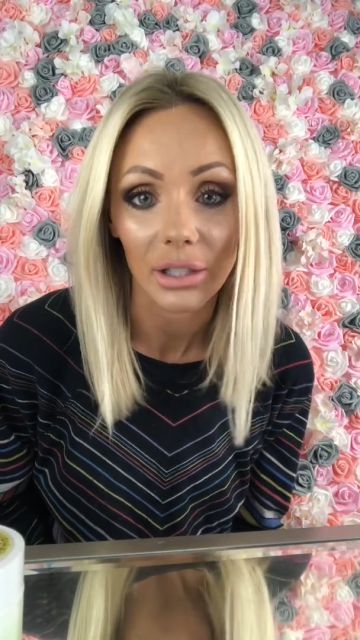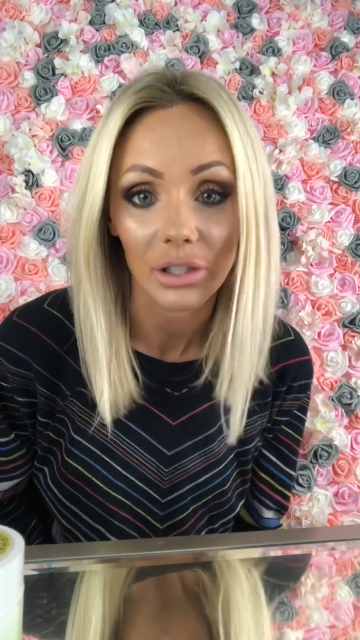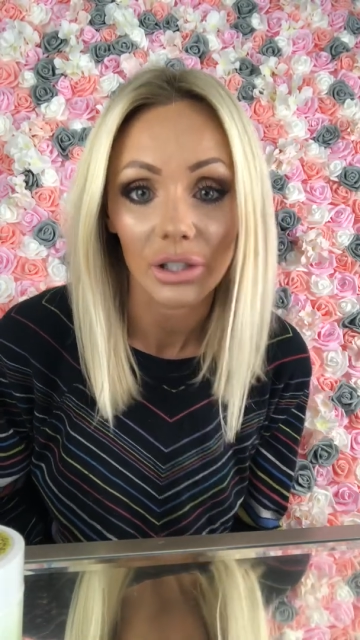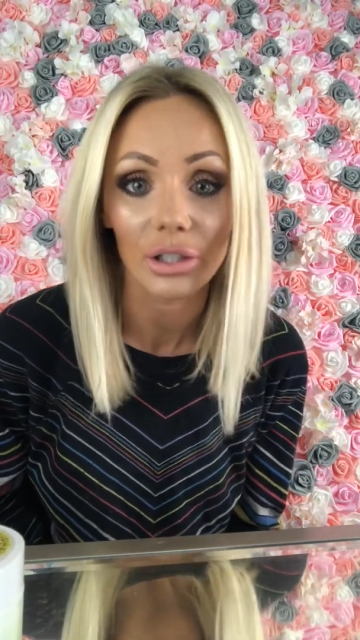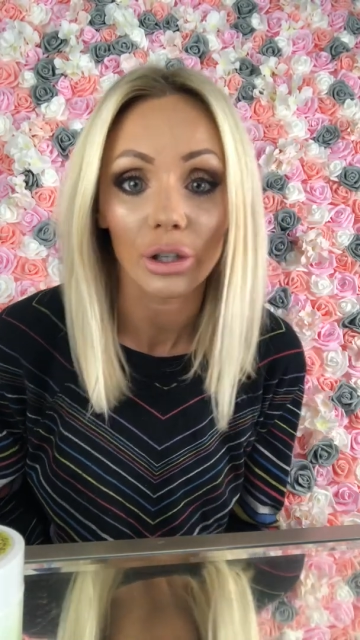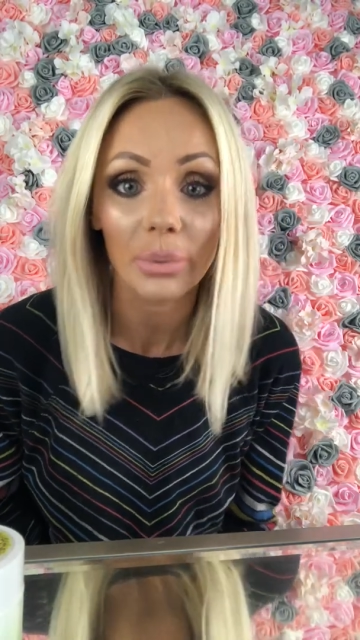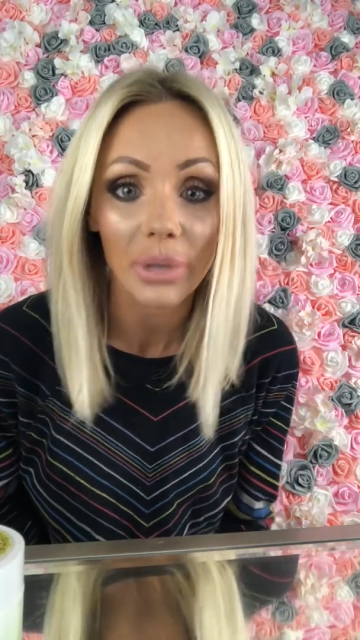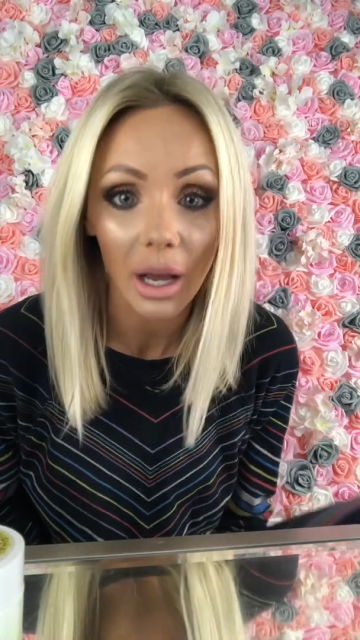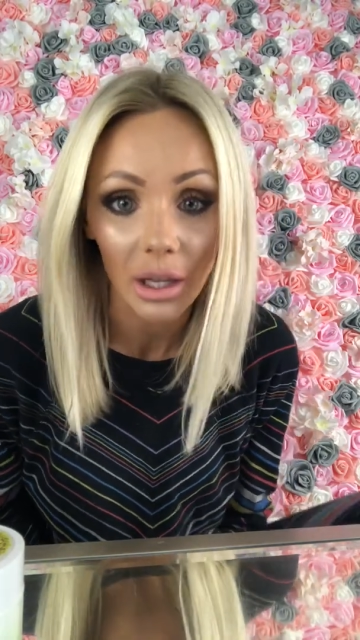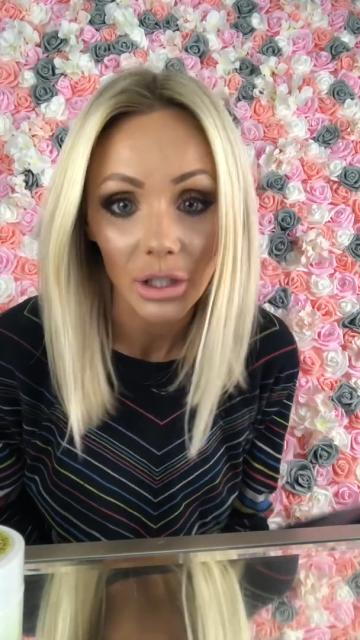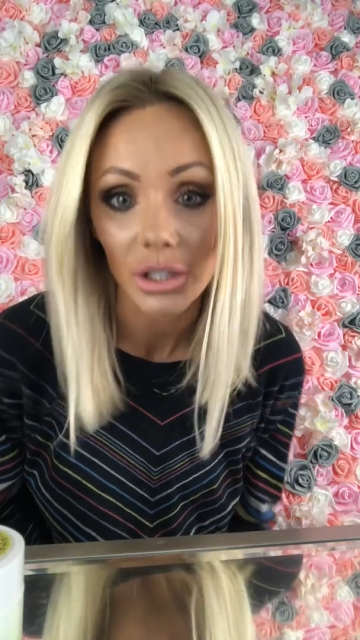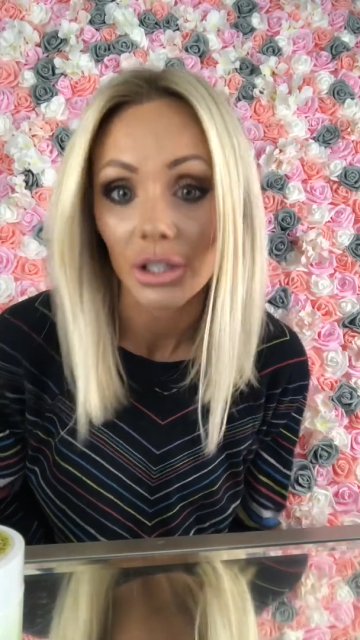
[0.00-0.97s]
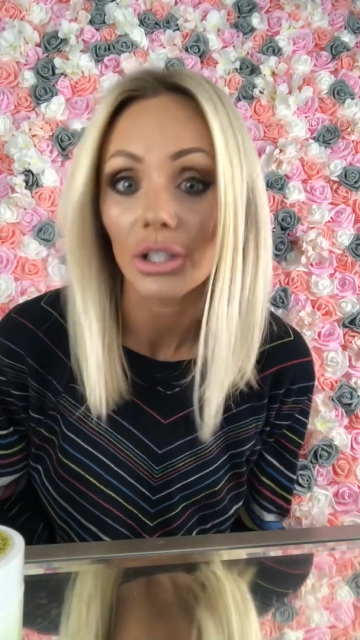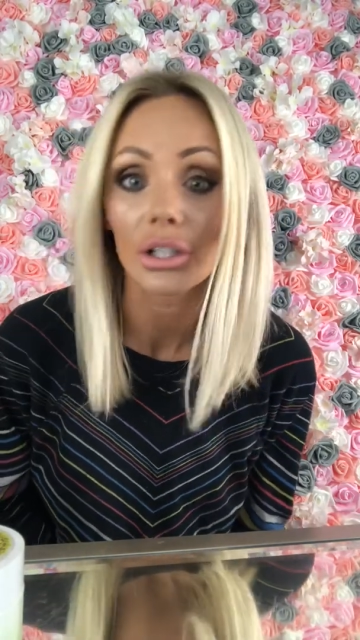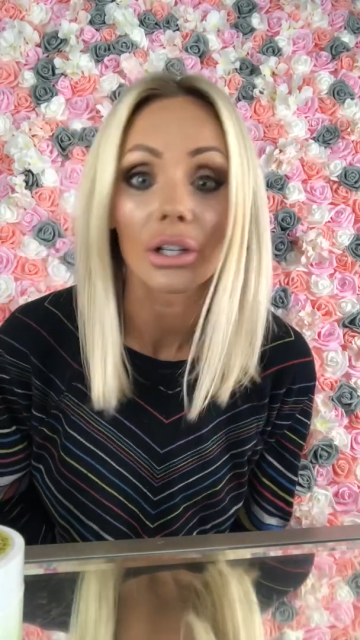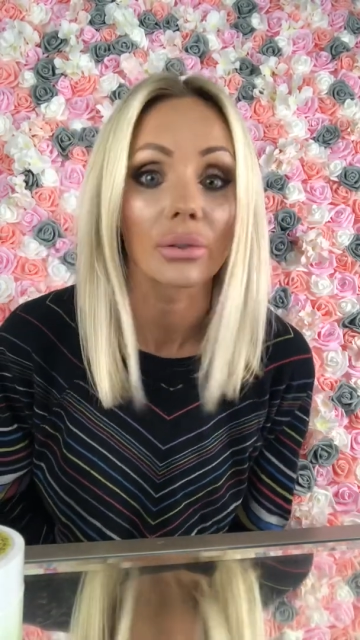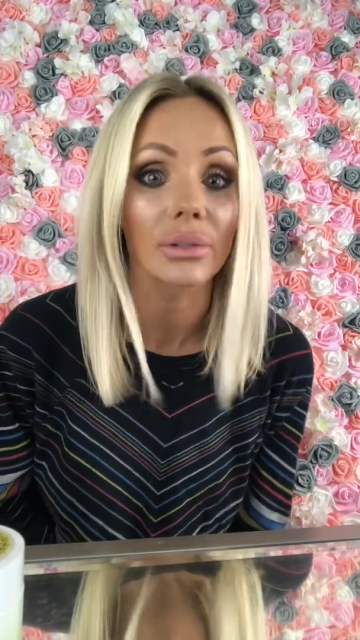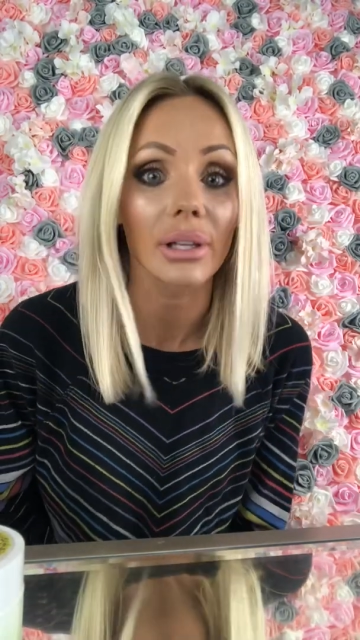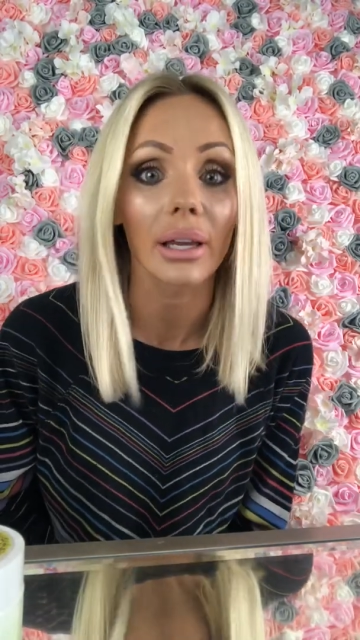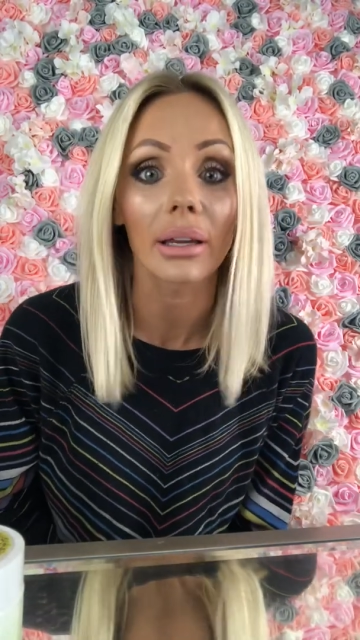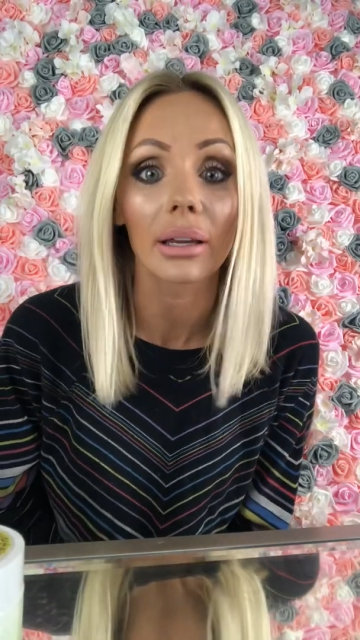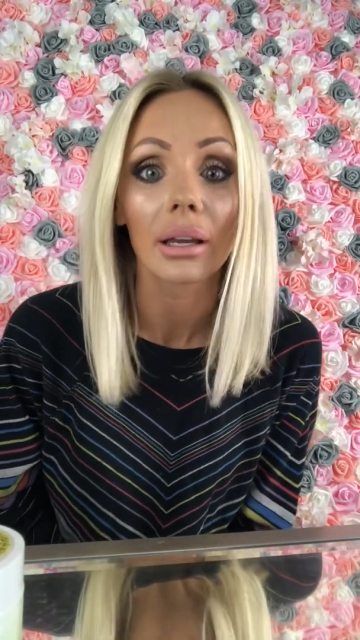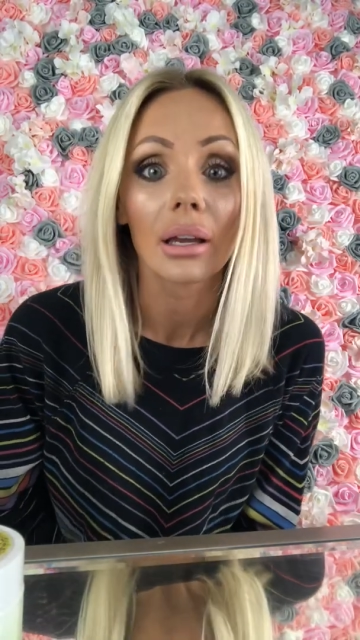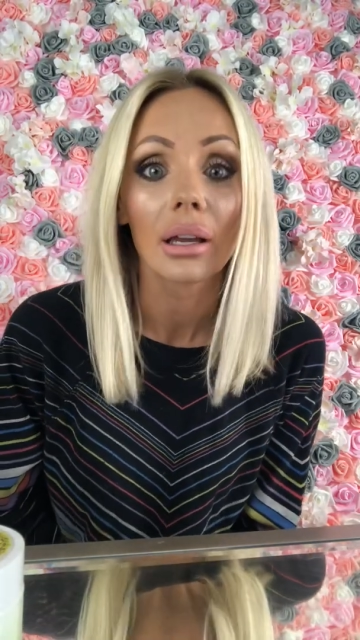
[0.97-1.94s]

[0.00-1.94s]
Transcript: She's a dermatologist. She knows like